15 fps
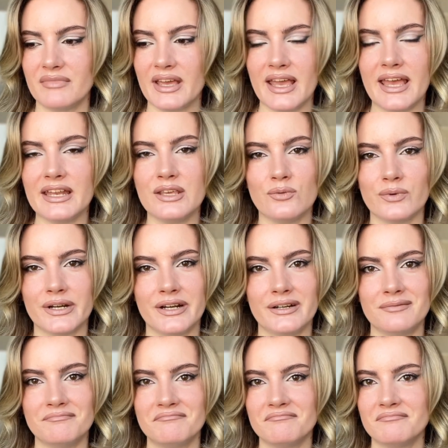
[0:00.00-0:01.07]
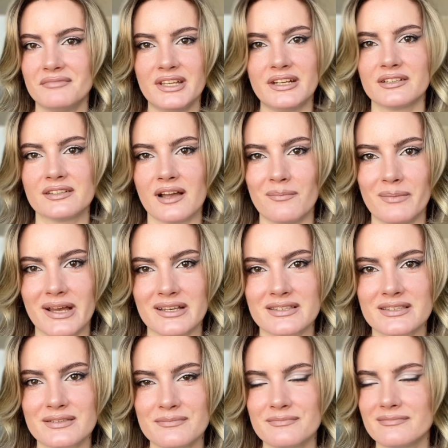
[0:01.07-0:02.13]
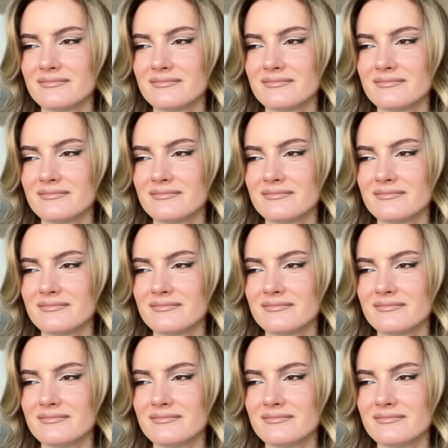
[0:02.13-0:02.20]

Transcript: anywhere. They're dumbass.